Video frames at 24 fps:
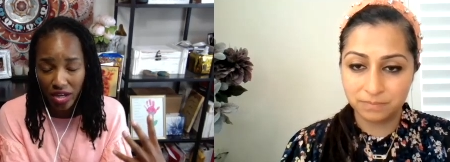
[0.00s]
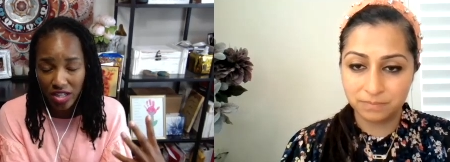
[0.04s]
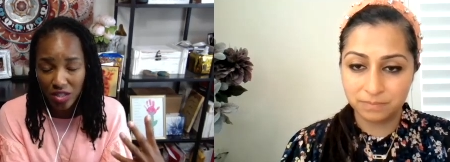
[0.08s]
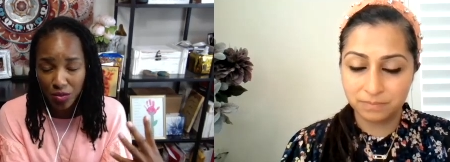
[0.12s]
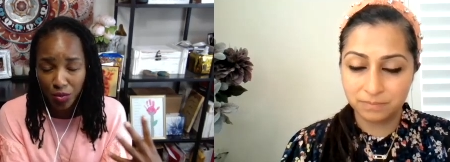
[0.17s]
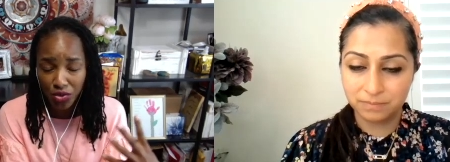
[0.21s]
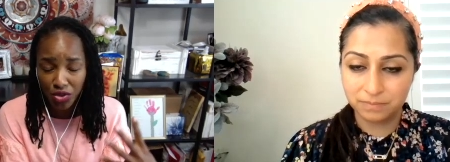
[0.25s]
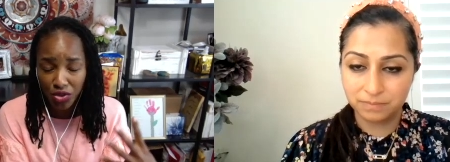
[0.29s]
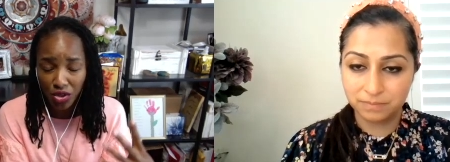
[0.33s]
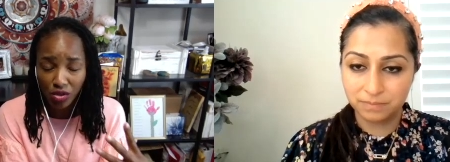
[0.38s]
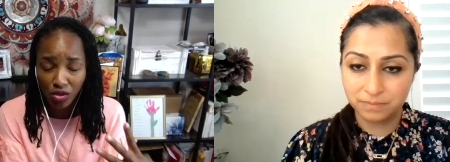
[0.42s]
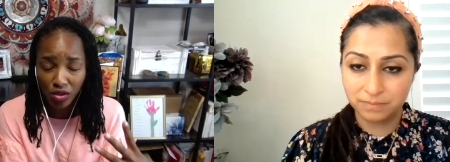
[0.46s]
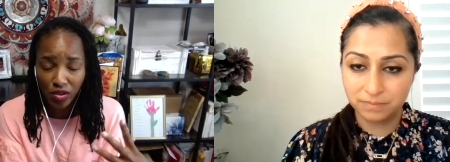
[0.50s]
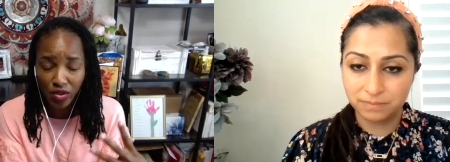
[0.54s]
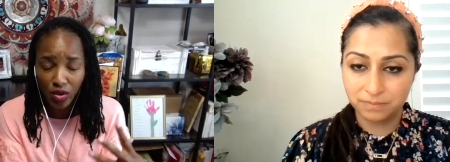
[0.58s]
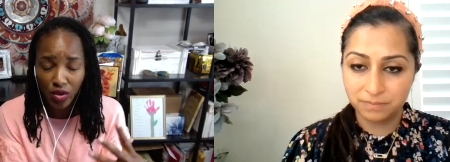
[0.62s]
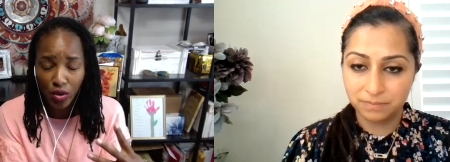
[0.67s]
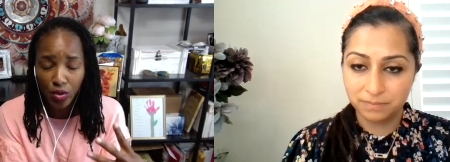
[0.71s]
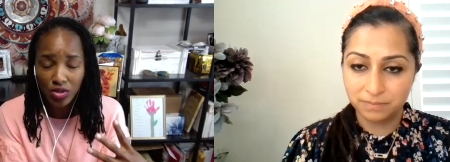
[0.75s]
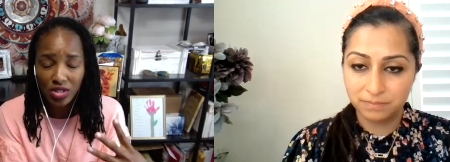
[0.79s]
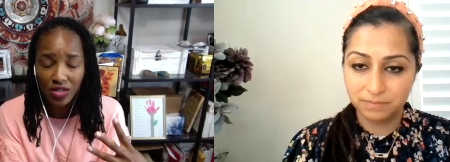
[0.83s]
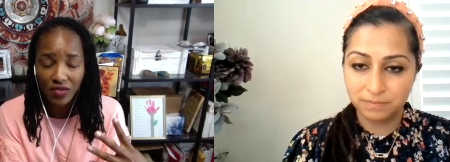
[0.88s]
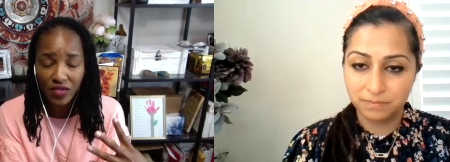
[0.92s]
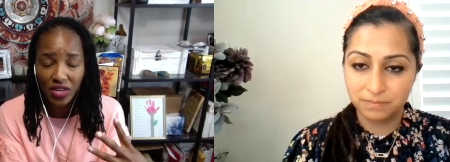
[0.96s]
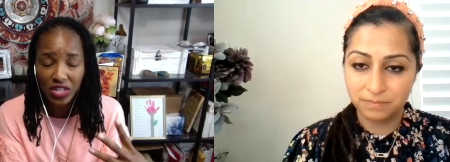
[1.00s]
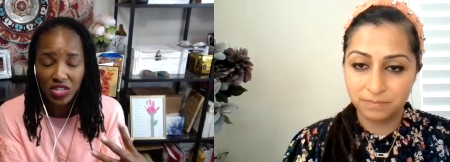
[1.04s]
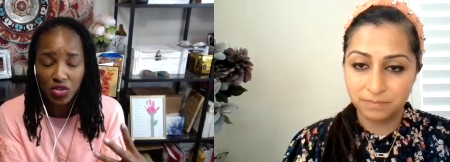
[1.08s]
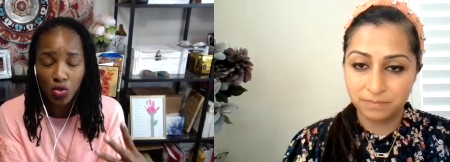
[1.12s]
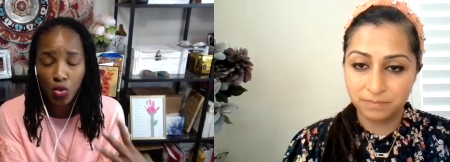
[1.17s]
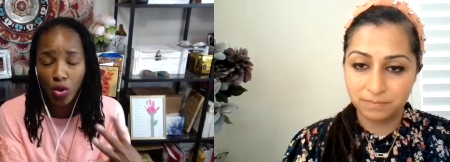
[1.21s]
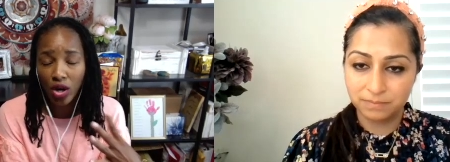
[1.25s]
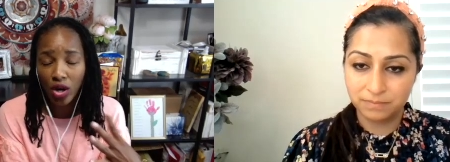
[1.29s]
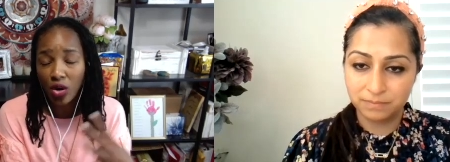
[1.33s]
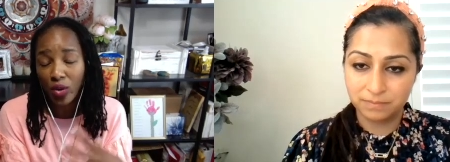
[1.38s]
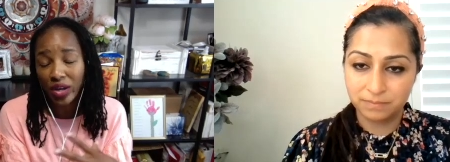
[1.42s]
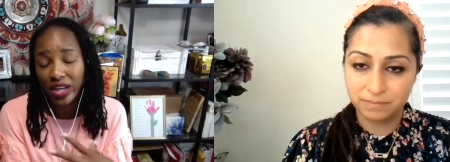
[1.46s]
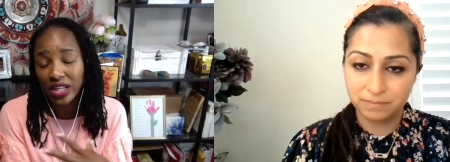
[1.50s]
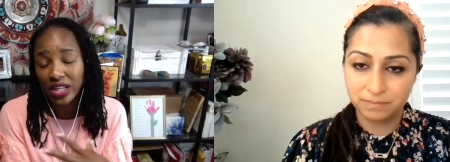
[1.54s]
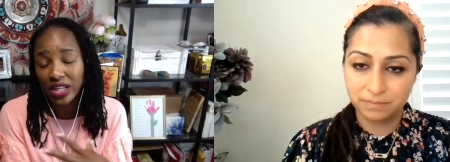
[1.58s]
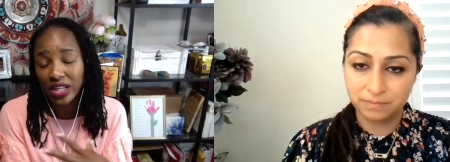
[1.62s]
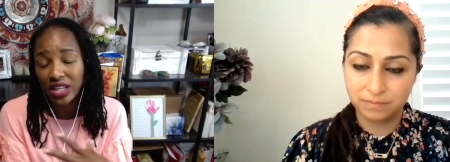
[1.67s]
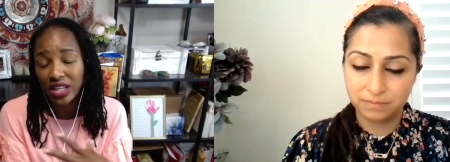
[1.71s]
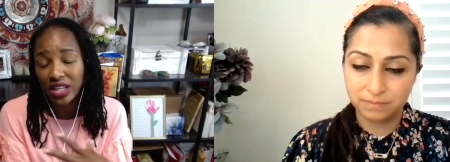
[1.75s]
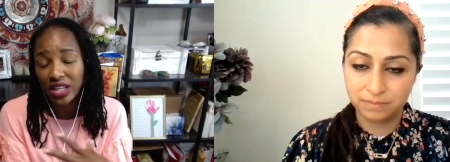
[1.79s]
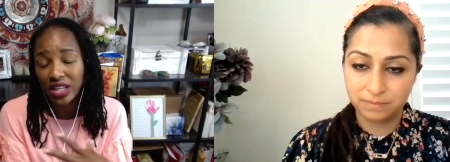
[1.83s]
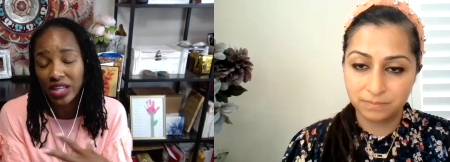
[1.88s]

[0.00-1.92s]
Speaker 1: particularly those of us who are going into